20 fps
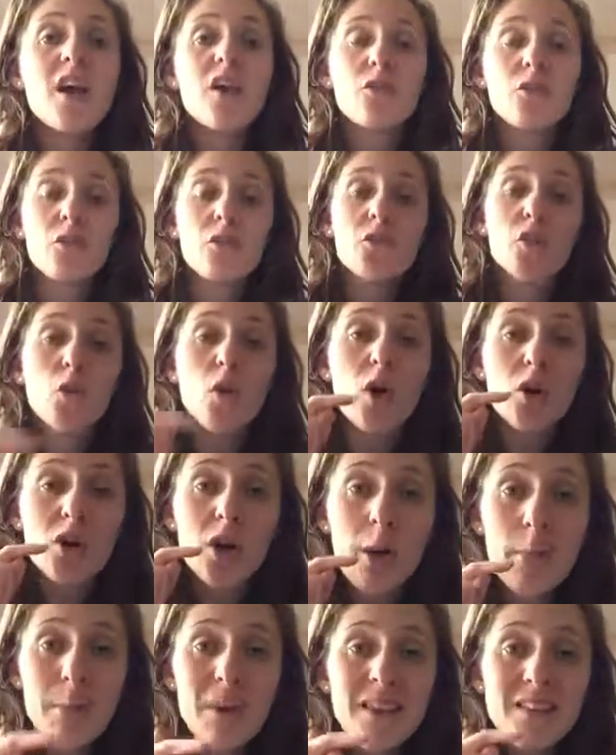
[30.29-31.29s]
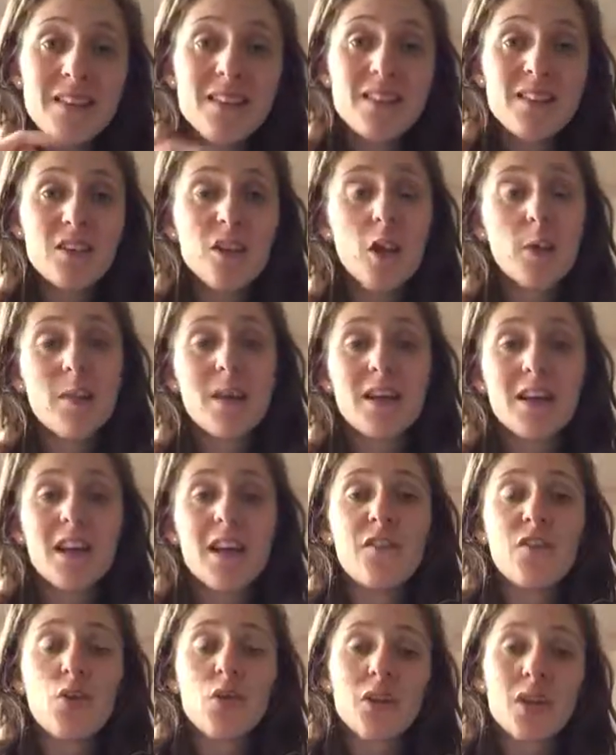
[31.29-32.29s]
So if you are committed to coming,
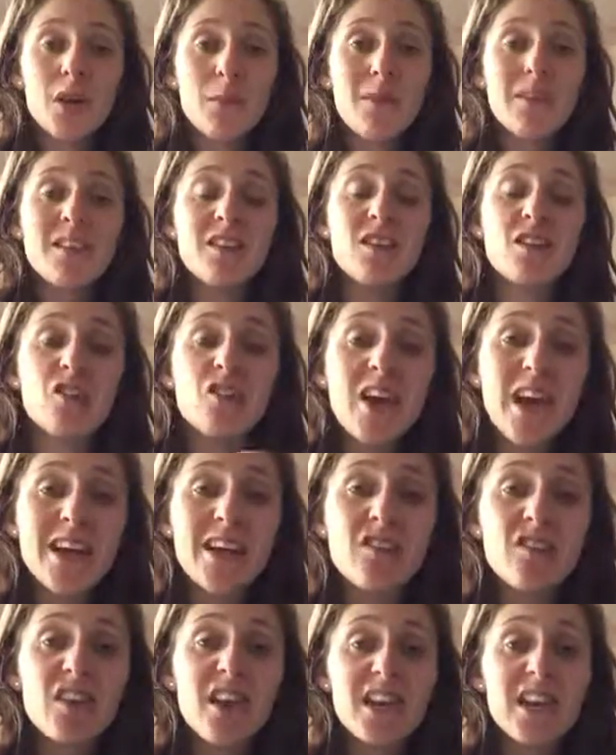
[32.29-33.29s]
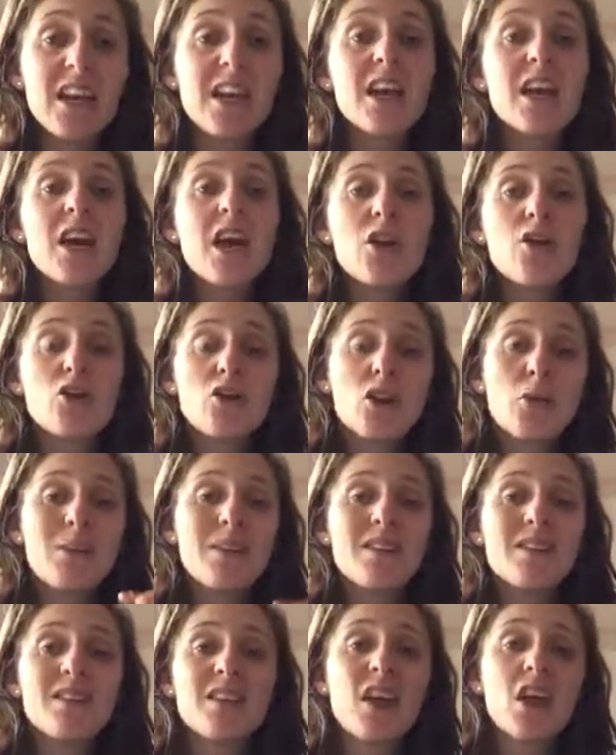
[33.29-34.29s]
if you are committed to changing, and you're
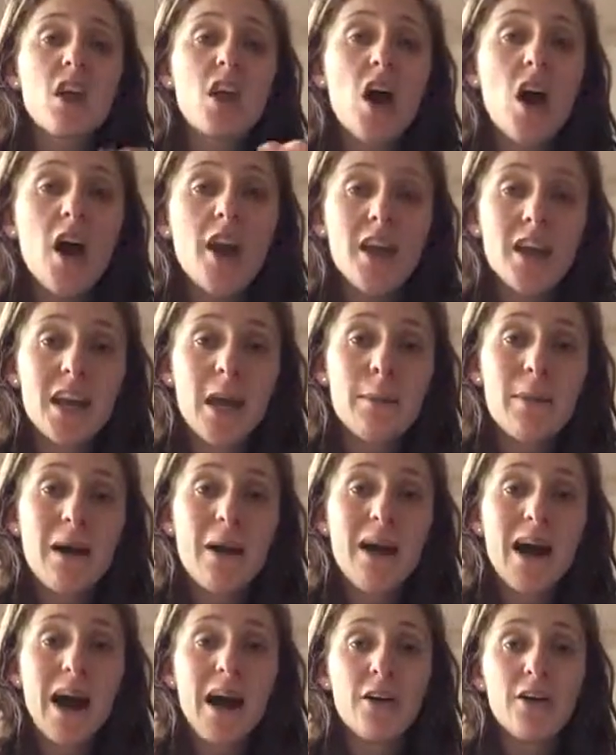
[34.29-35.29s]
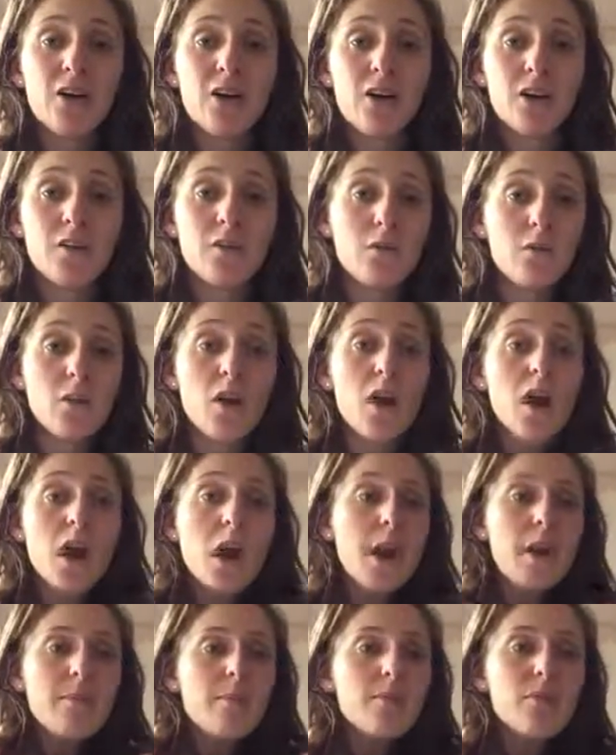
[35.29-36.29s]
committed to learning about how you can
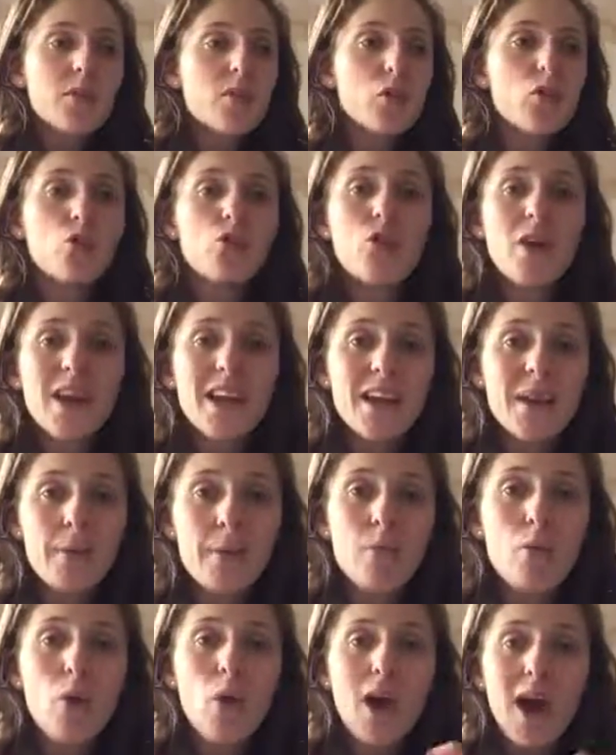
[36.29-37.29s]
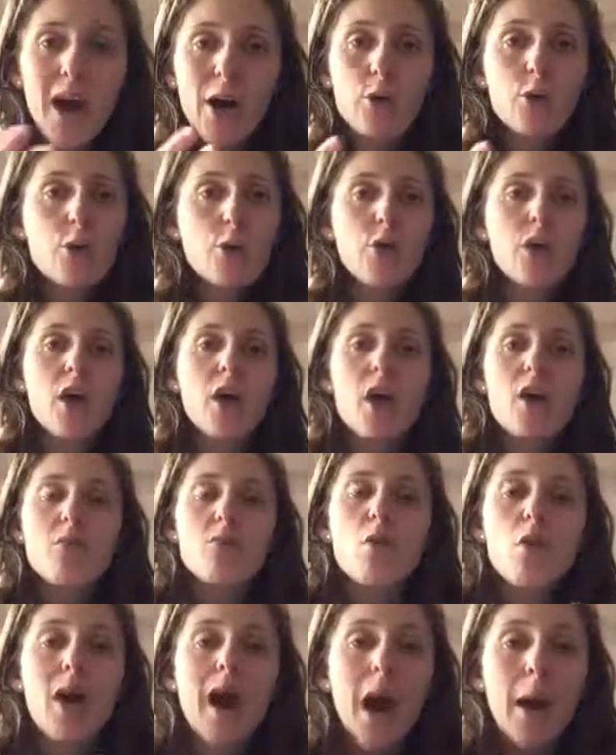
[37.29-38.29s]
create more health,
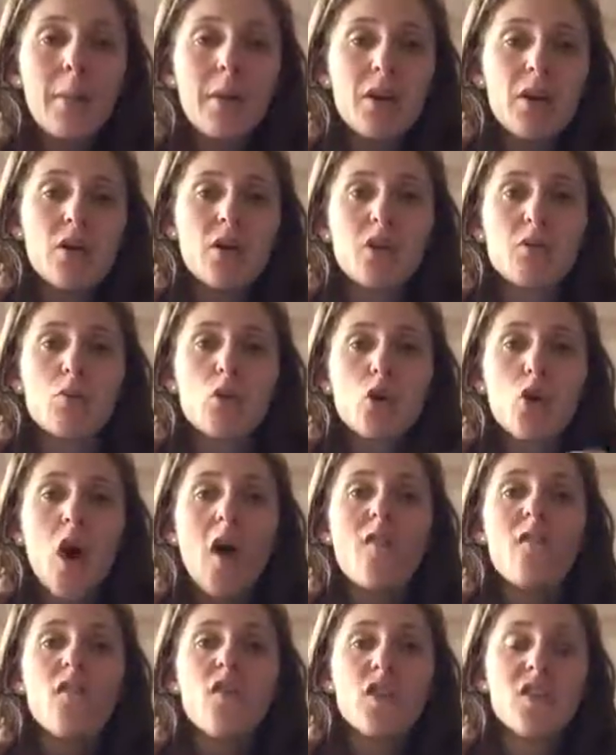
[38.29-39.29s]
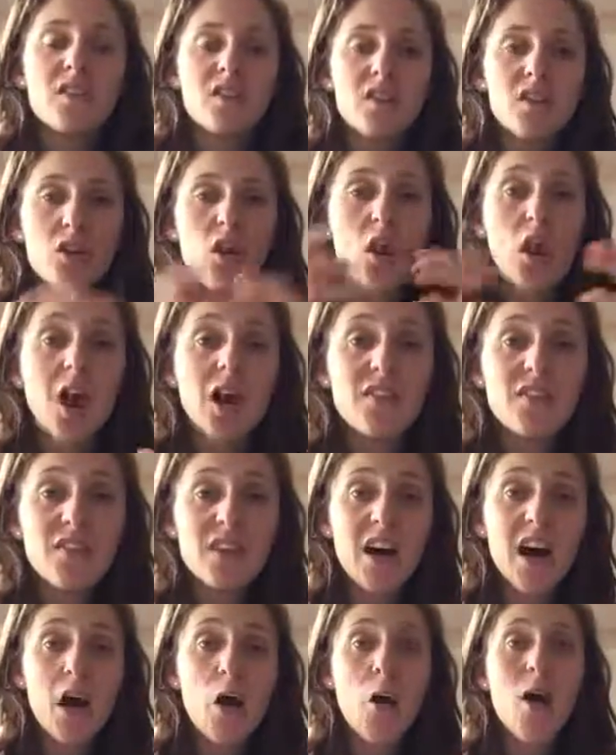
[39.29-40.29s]
more happiness, more confidence in your
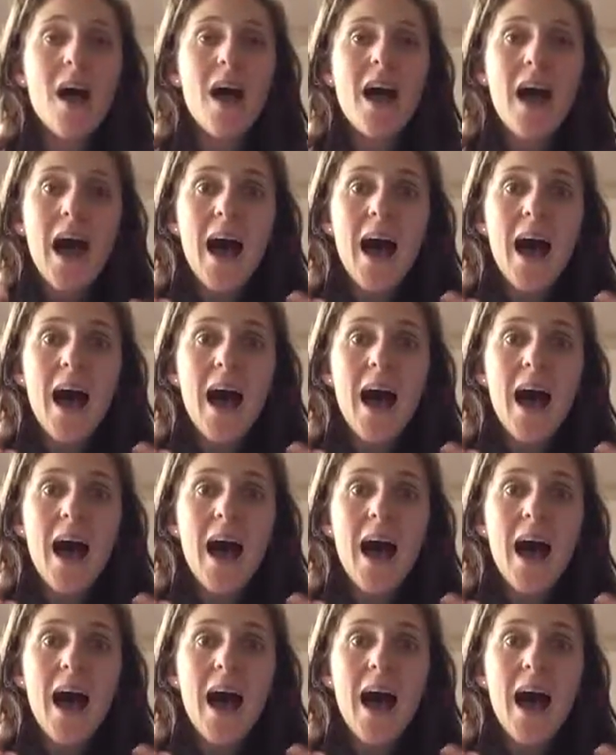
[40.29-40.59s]
lifestyle,